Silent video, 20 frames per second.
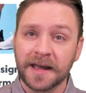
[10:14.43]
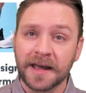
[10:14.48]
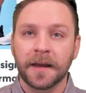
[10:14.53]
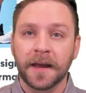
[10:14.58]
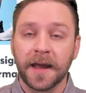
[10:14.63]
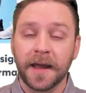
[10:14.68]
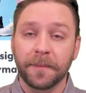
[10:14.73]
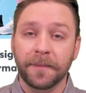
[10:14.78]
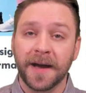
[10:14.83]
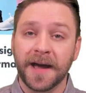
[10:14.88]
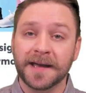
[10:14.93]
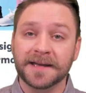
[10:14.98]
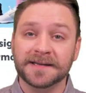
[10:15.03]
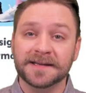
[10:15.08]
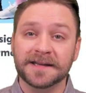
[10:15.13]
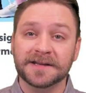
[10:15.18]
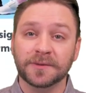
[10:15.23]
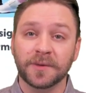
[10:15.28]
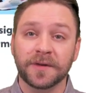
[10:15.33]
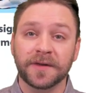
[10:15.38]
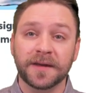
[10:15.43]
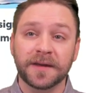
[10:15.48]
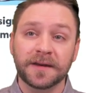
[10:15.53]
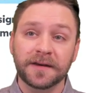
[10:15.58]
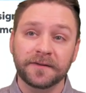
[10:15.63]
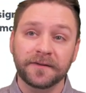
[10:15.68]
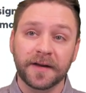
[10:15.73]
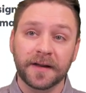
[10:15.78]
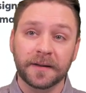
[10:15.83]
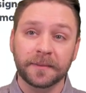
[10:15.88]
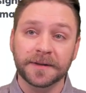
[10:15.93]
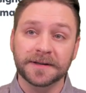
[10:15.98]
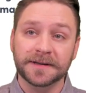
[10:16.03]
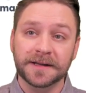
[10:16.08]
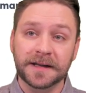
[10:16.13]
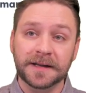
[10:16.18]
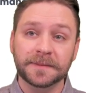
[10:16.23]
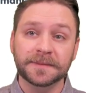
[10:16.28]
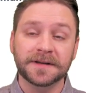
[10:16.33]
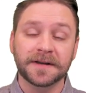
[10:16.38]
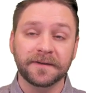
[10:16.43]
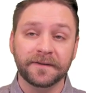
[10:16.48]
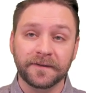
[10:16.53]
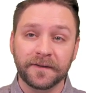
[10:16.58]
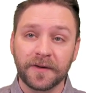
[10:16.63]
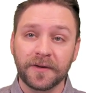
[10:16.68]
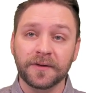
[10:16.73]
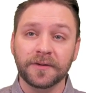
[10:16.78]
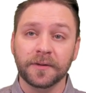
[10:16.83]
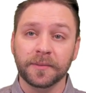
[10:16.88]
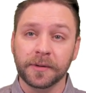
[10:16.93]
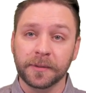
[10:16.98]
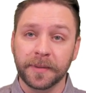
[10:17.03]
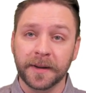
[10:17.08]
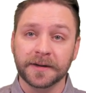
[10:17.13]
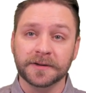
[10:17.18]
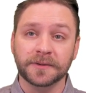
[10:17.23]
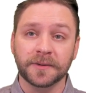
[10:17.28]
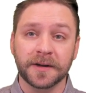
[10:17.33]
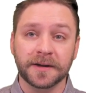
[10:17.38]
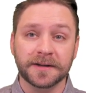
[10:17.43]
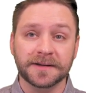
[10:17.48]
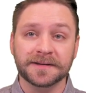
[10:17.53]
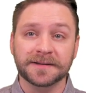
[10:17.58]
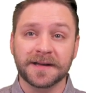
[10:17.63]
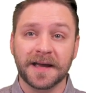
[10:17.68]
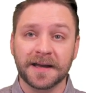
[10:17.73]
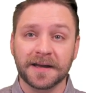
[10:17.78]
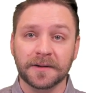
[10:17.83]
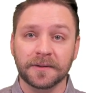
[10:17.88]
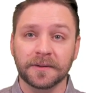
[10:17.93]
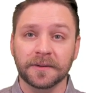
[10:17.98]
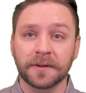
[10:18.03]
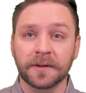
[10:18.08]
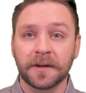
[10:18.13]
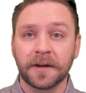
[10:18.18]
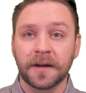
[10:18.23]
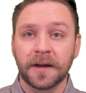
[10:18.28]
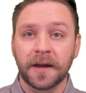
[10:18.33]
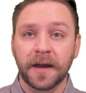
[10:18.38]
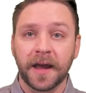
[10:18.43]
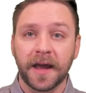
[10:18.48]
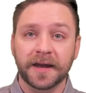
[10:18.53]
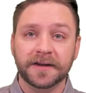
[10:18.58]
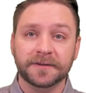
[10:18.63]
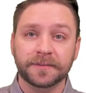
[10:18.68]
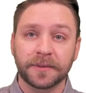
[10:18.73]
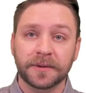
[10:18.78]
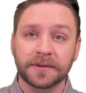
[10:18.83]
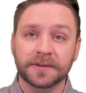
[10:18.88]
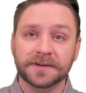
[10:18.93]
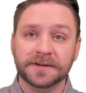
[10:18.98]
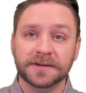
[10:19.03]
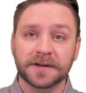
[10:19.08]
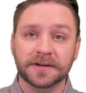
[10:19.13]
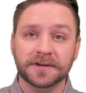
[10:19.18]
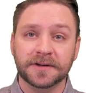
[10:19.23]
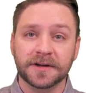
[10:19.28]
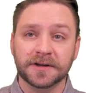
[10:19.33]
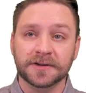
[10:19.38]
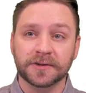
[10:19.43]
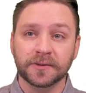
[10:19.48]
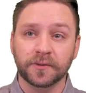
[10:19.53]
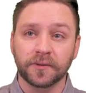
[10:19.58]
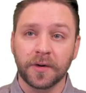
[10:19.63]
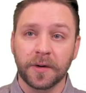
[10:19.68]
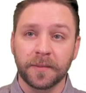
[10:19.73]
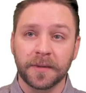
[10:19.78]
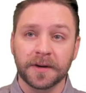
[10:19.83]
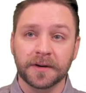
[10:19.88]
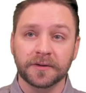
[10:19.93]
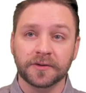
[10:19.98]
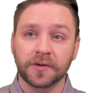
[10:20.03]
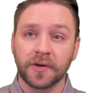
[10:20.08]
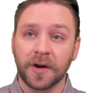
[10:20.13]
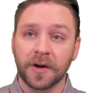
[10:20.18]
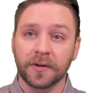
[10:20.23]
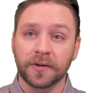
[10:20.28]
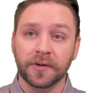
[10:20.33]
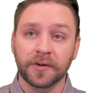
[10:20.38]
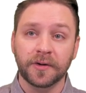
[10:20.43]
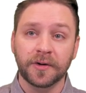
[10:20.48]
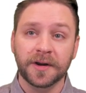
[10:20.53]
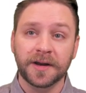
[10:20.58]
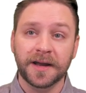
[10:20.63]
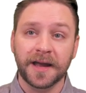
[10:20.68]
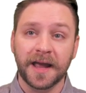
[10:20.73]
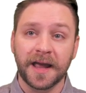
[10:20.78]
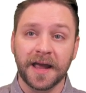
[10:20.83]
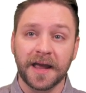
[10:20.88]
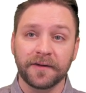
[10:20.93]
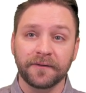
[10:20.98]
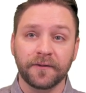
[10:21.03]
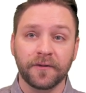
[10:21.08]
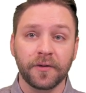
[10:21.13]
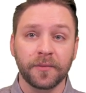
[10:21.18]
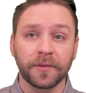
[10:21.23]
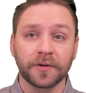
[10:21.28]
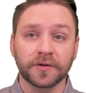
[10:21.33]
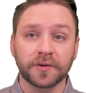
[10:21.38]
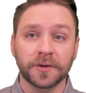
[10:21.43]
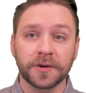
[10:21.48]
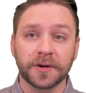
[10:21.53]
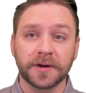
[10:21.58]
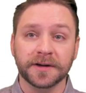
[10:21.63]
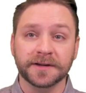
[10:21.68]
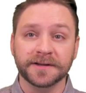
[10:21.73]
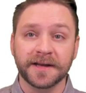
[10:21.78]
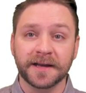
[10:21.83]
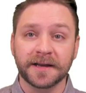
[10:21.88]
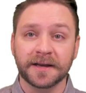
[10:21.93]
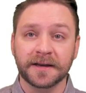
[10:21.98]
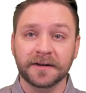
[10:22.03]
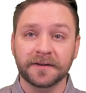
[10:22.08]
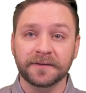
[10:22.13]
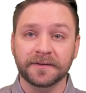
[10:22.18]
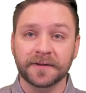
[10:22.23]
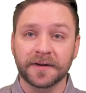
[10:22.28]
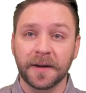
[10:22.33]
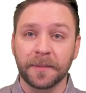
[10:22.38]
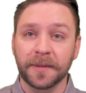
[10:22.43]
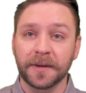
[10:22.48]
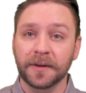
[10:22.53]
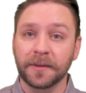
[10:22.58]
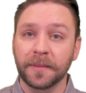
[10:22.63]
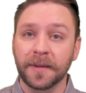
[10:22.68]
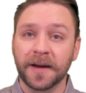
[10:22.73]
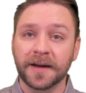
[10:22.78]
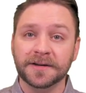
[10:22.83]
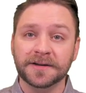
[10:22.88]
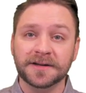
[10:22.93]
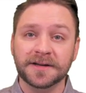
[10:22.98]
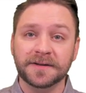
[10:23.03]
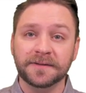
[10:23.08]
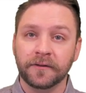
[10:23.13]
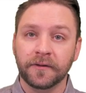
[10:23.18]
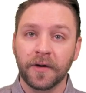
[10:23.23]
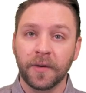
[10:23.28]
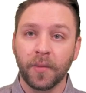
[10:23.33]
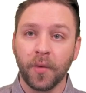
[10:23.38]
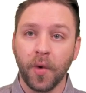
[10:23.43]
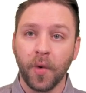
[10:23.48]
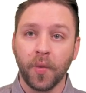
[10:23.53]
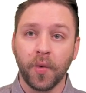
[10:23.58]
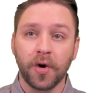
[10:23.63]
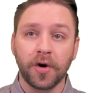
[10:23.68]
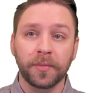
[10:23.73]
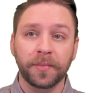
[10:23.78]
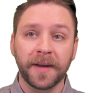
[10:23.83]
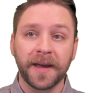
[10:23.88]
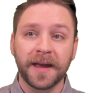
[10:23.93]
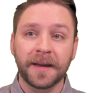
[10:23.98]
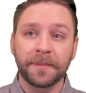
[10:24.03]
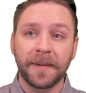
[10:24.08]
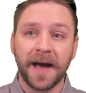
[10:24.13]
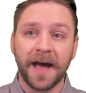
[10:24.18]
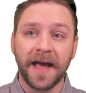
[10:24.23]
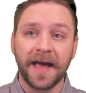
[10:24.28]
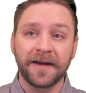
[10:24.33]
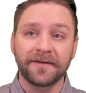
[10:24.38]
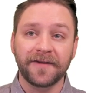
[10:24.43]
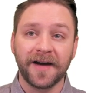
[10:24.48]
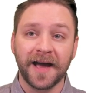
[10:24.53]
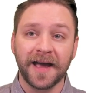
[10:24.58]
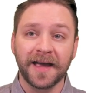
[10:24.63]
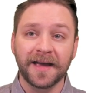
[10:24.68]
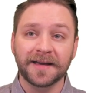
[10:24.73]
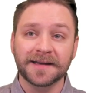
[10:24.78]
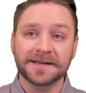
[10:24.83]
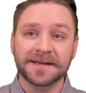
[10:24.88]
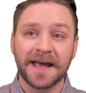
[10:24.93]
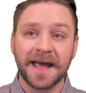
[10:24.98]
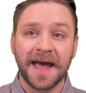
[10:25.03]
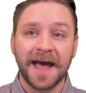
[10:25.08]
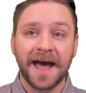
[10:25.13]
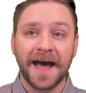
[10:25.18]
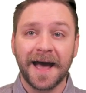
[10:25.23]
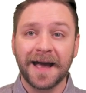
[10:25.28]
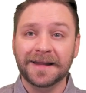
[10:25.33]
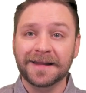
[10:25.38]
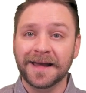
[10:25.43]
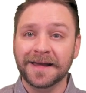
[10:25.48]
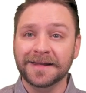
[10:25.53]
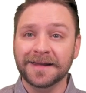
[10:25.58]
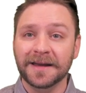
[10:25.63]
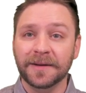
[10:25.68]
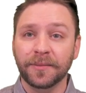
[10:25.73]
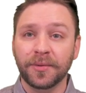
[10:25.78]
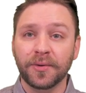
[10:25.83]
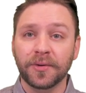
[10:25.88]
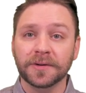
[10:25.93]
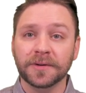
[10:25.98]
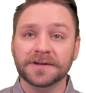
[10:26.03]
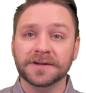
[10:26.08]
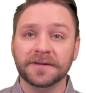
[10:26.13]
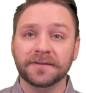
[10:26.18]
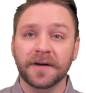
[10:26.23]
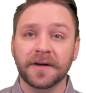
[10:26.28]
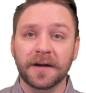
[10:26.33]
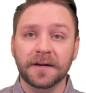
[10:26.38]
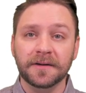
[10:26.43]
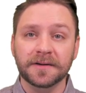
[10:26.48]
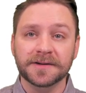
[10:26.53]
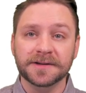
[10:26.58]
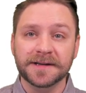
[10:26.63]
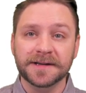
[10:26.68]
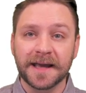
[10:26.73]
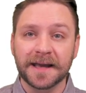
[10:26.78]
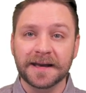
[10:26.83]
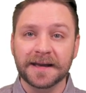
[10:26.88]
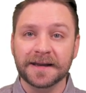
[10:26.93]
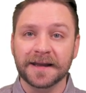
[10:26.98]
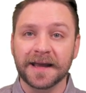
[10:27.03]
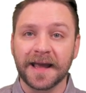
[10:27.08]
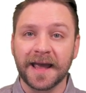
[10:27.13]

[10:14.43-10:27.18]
and biases within development teams can further perpetuate this cycle. Experts such as Raman Chowdhury and former Twitter executive Nabil Manji from WordPay by FIS highlight the importance of understanding that